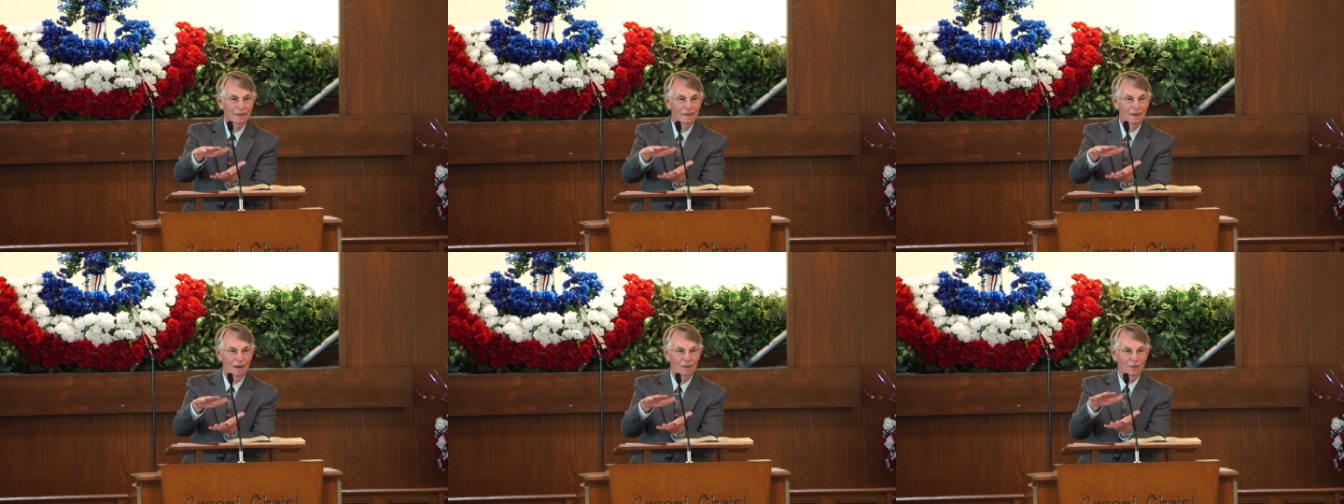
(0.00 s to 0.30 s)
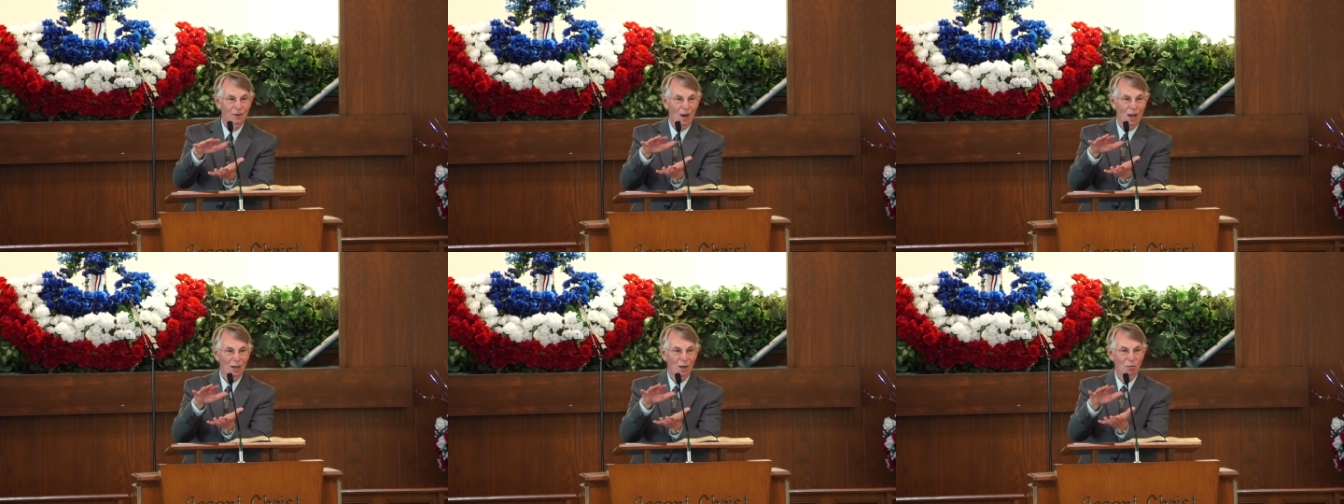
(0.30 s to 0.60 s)
Our
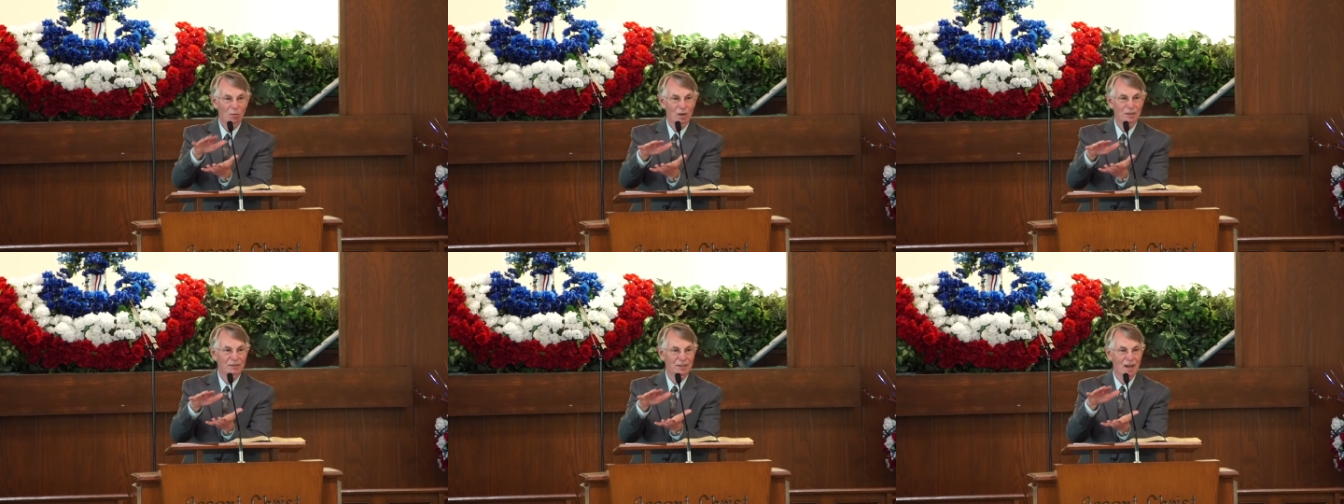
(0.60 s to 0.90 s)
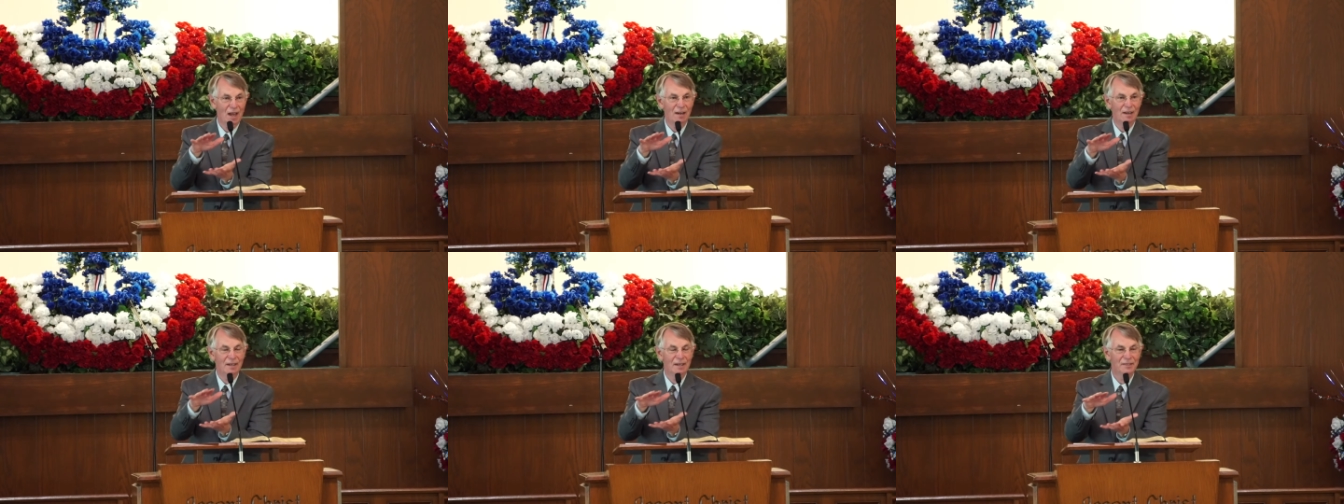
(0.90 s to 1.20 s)
daughter once
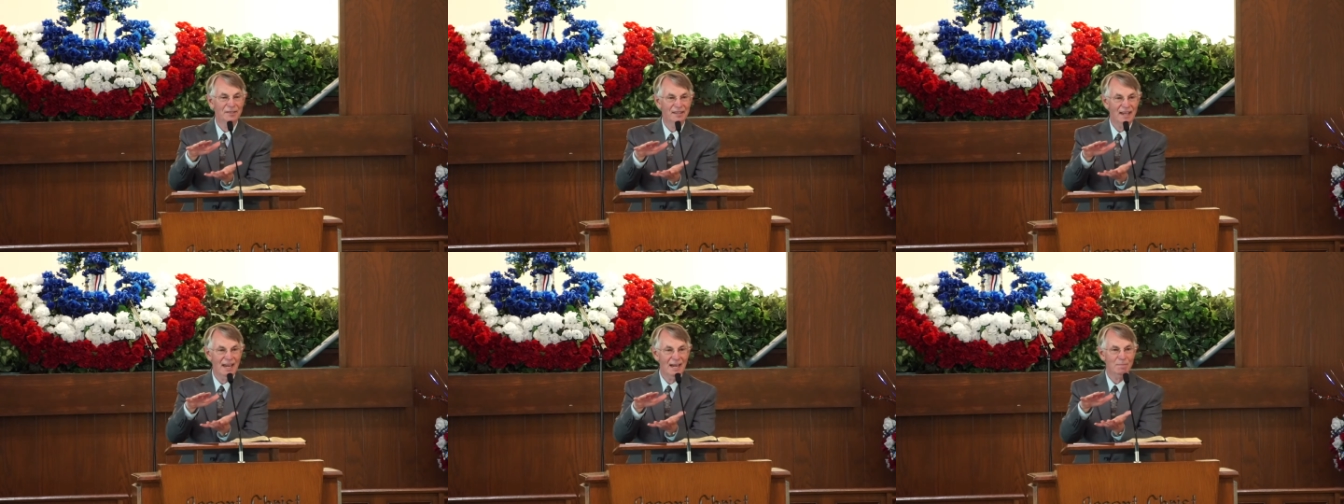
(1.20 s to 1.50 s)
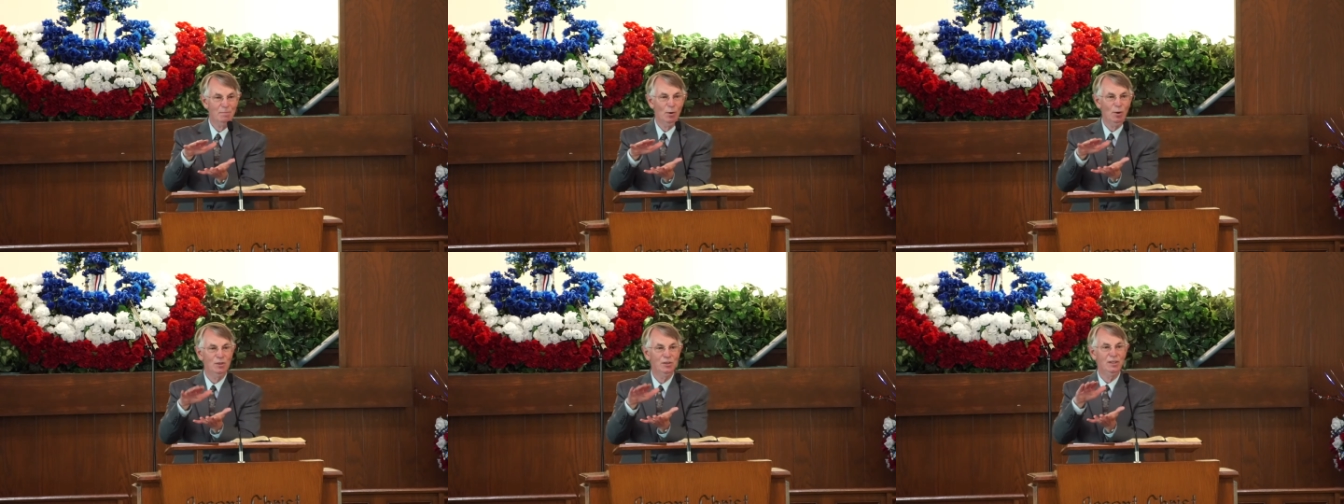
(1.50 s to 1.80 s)
got on a
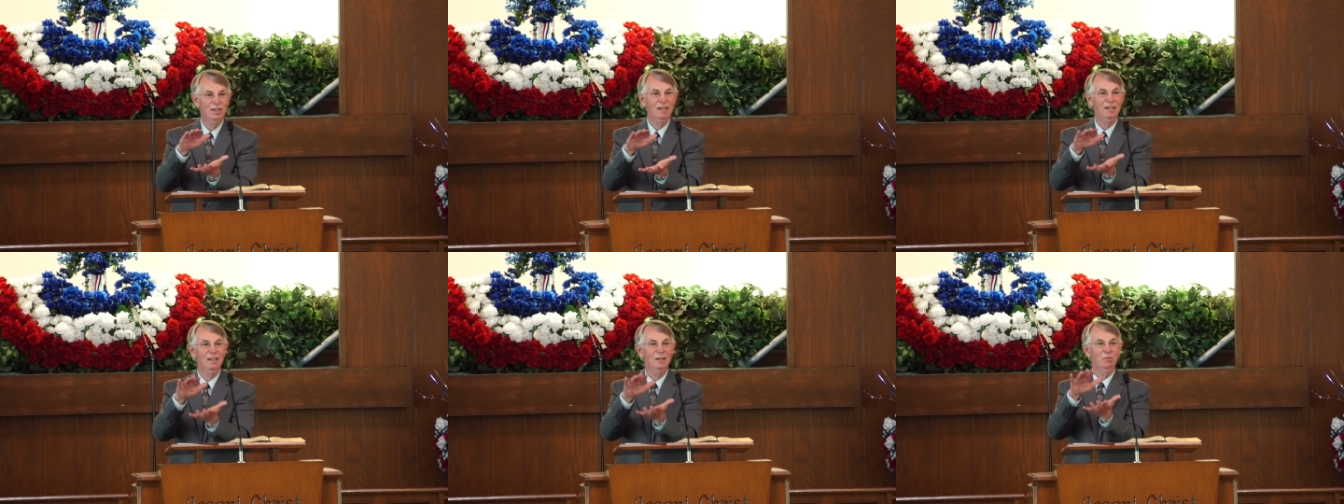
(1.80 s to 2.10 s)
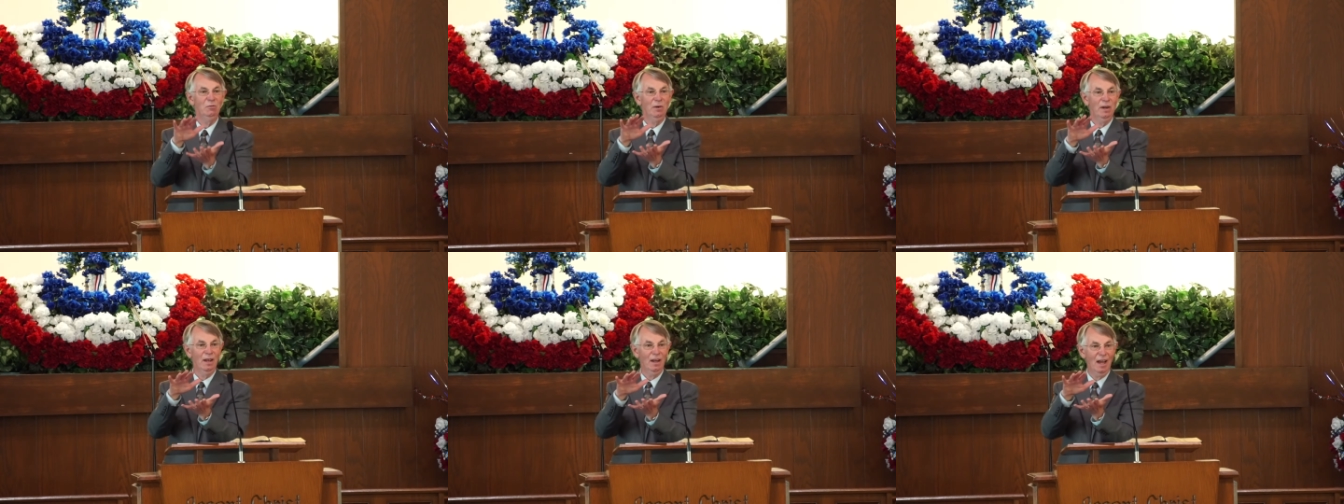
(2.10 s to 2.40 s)
skateboard. She
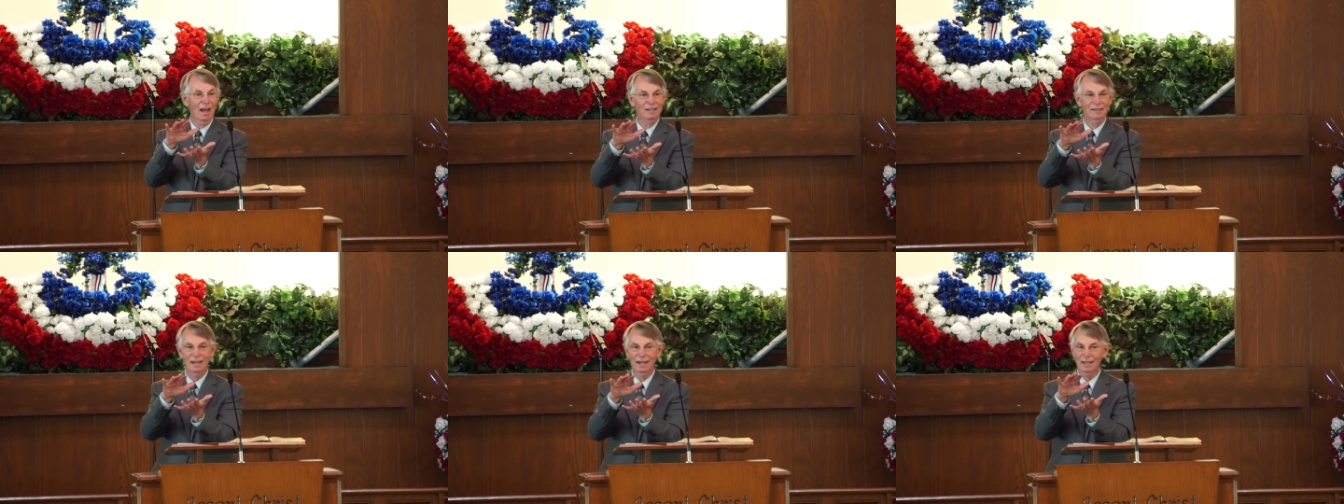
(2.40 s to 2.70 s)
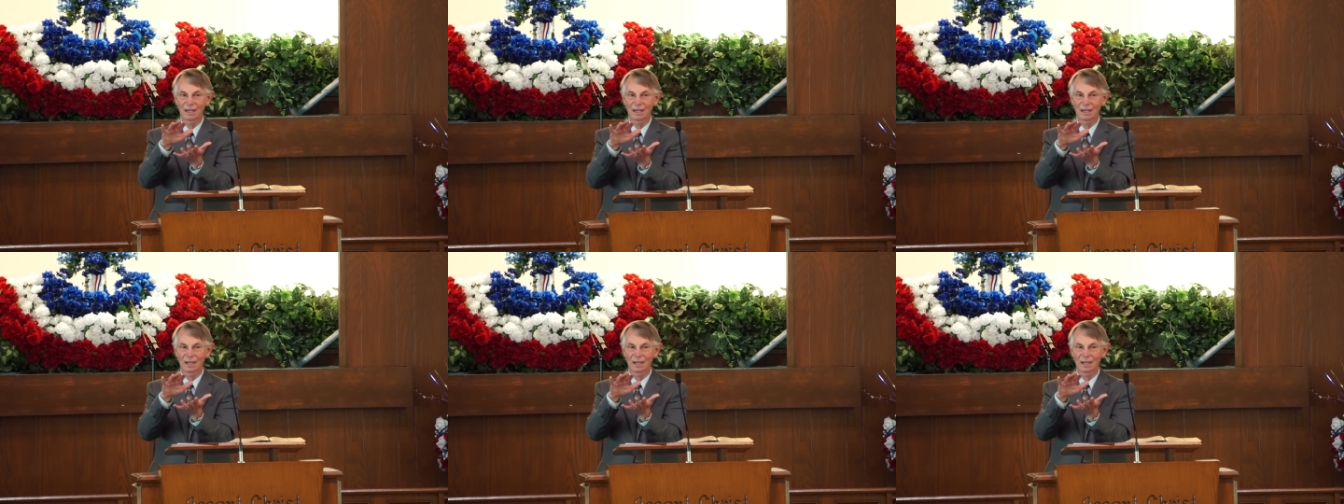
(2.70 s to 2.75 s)
didn't realize,